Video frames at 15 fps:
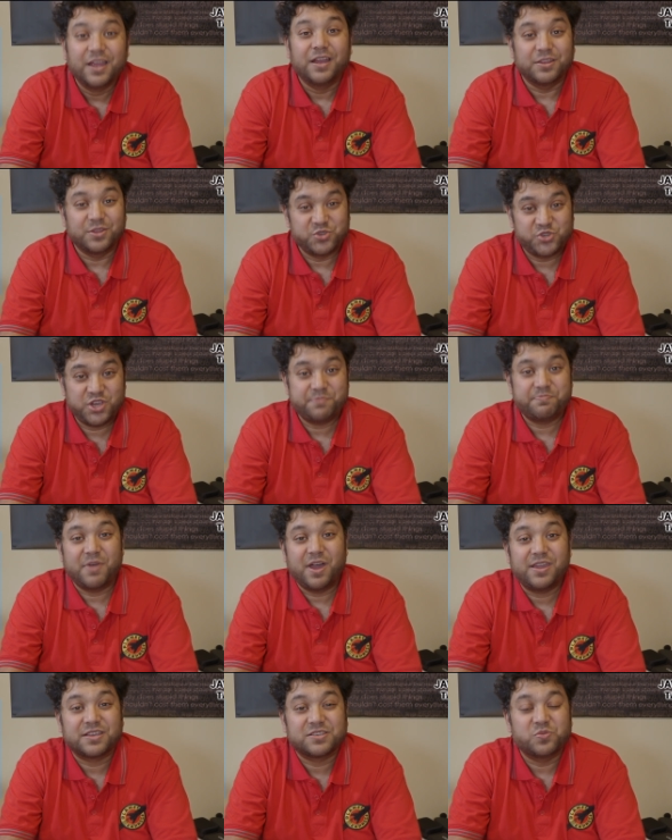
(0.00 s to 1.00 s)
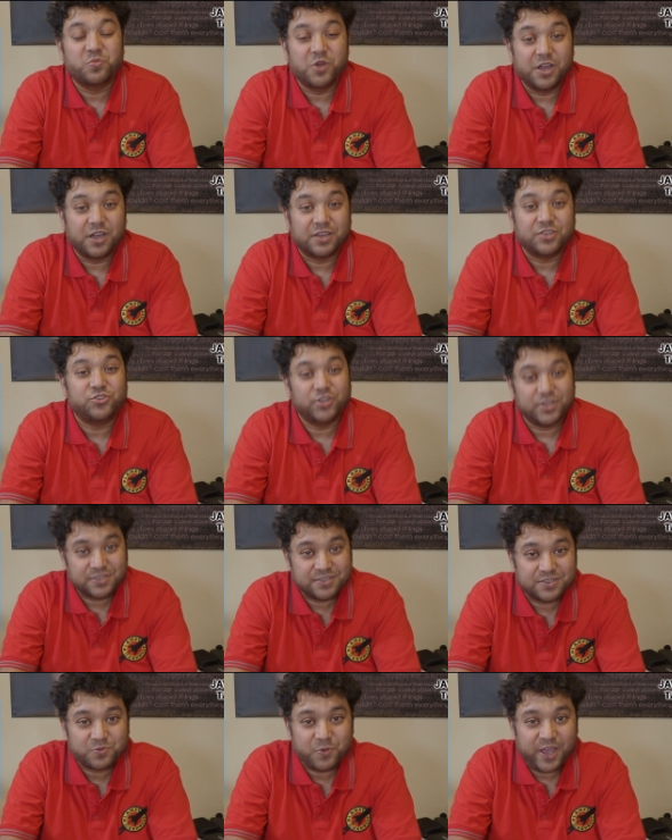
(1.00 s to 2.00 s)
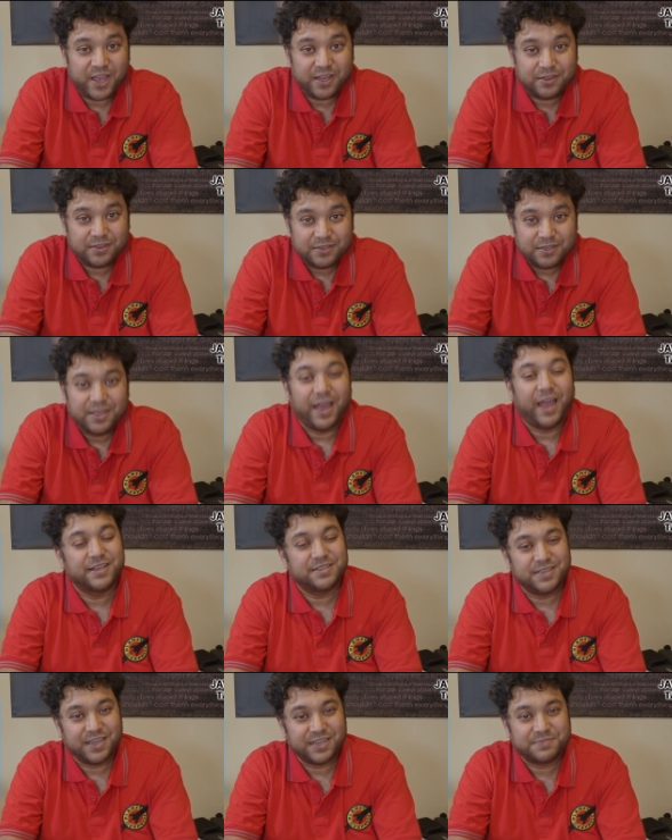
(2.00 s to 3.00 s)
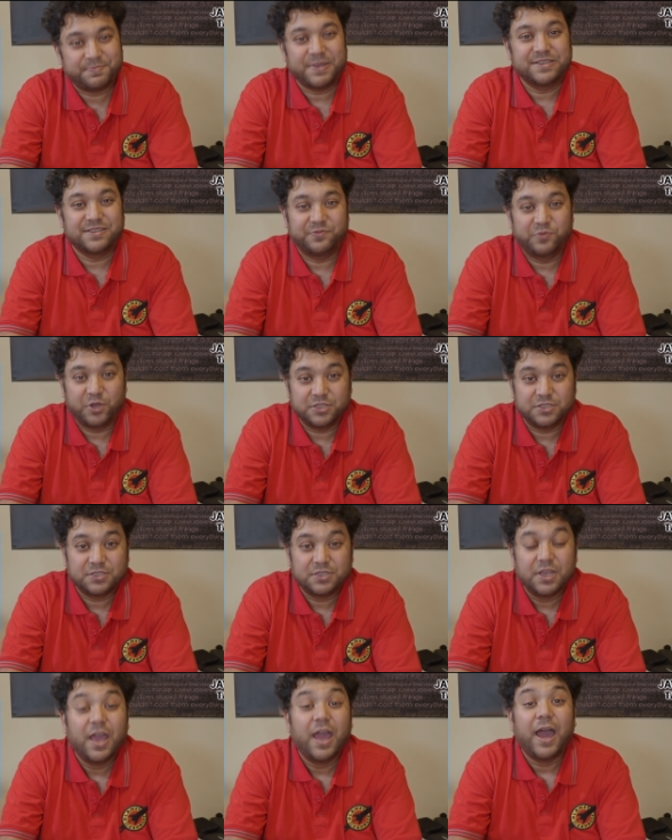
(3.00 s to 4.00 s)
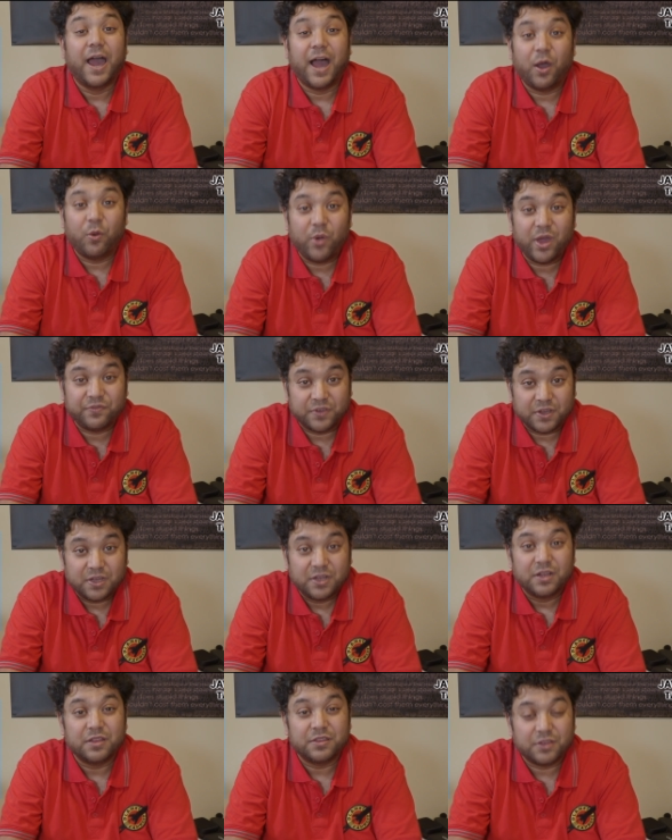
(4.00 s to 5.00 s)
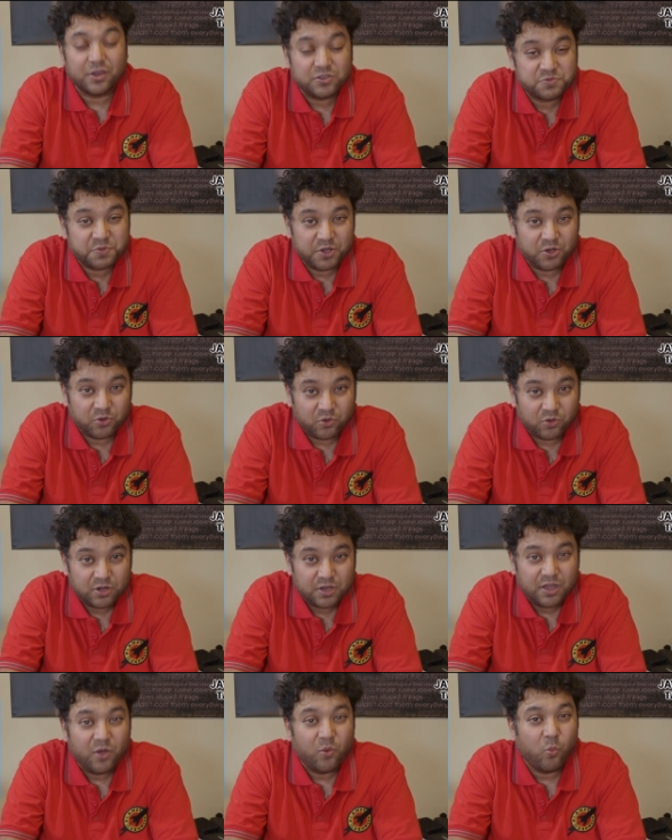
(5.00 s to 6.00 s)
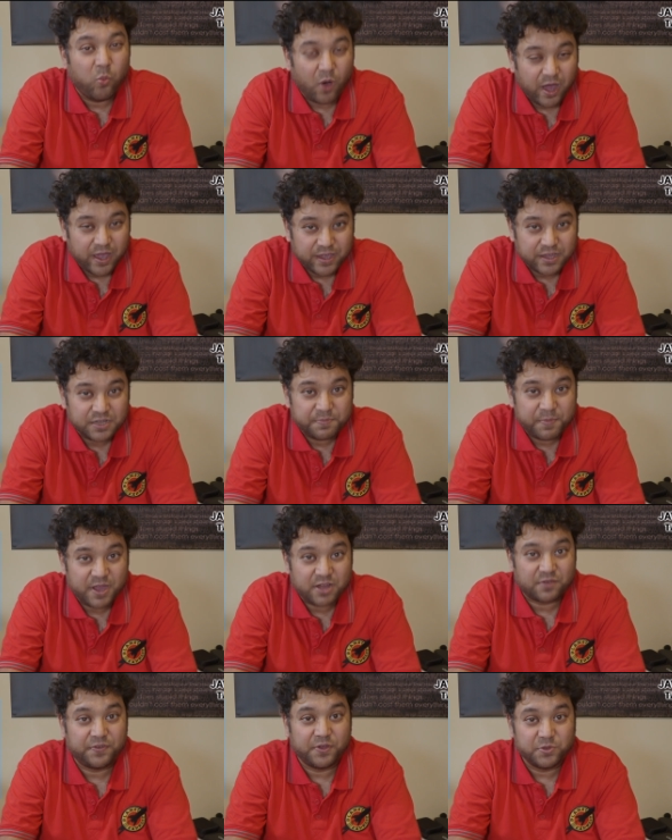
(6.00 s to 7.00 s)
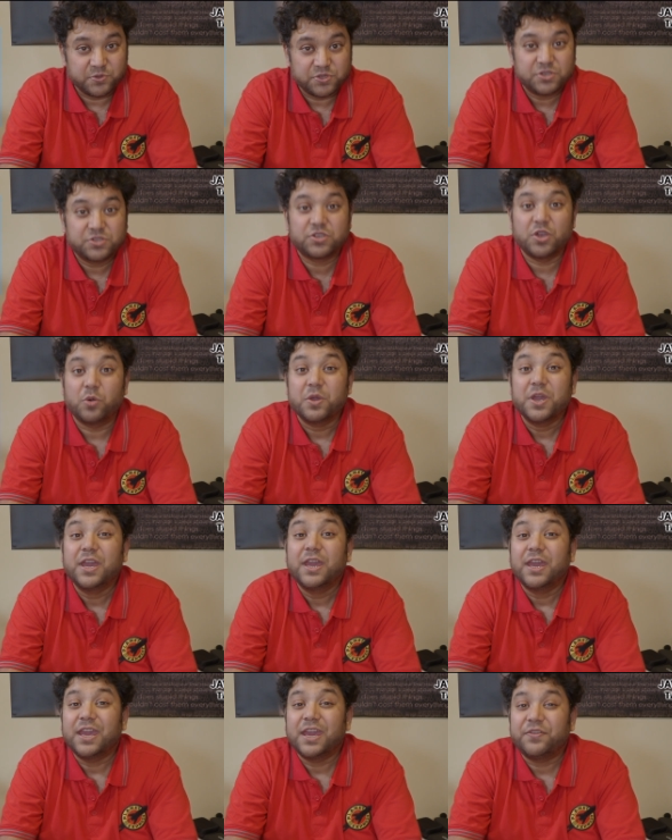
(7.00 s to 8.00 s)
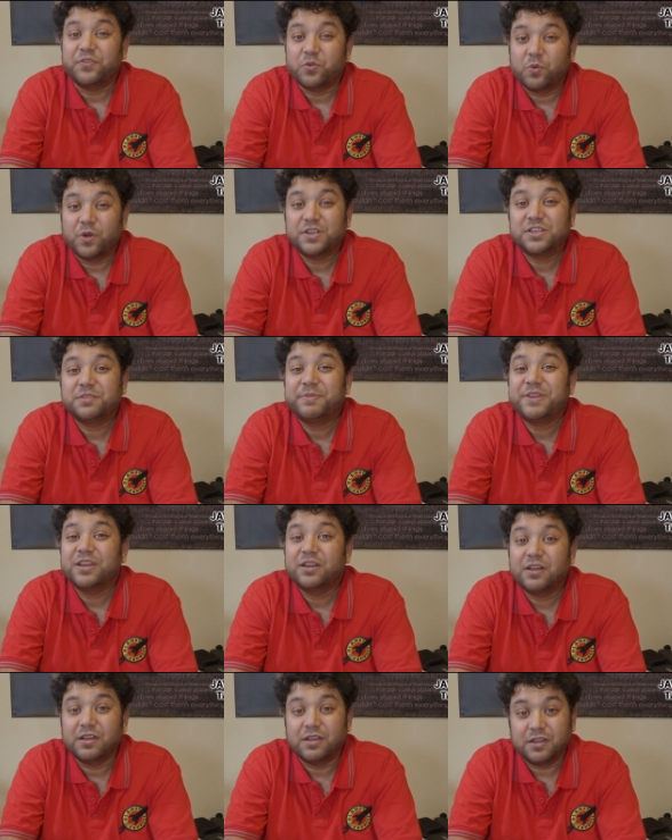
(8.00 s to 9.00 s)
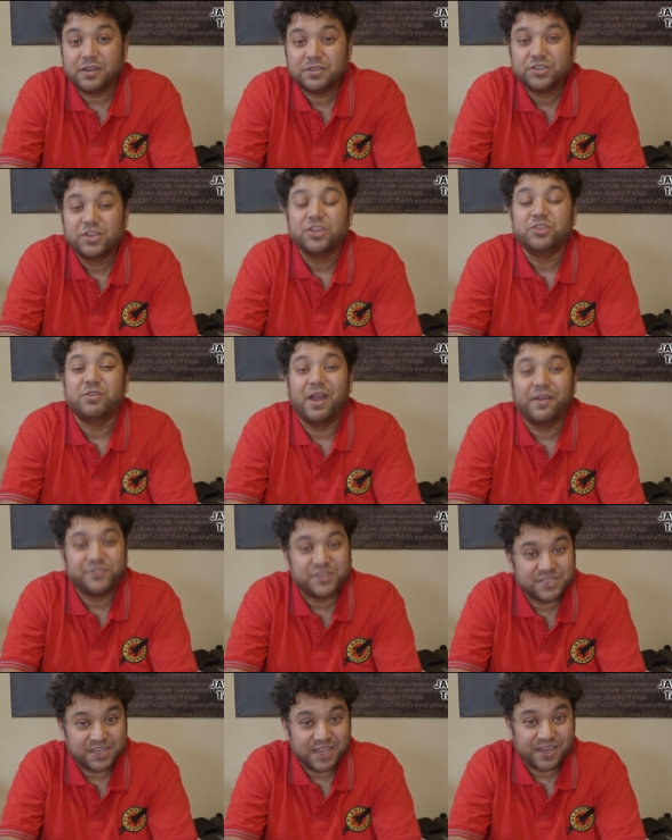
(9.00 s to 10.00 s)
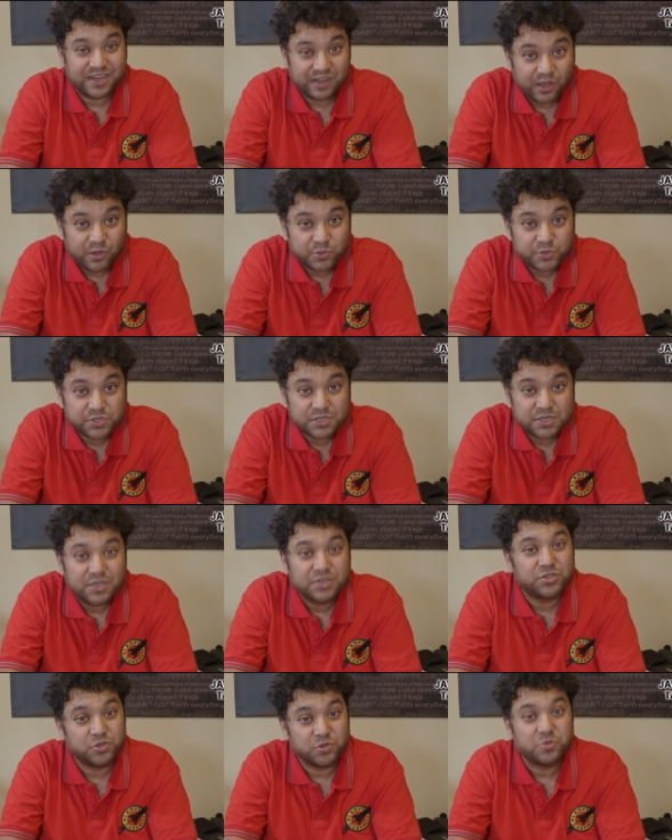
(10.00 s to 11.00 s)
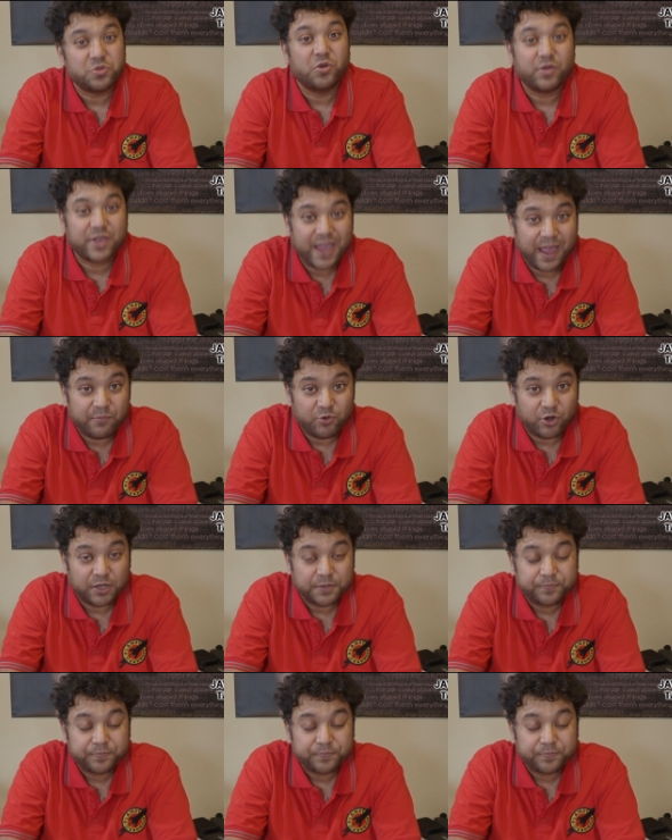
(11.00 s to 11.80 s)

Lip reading: The cheap mics work just as well as the expensive ones. However, those were all wired microphones, so if you want to be heard, you have to stay close to your camera.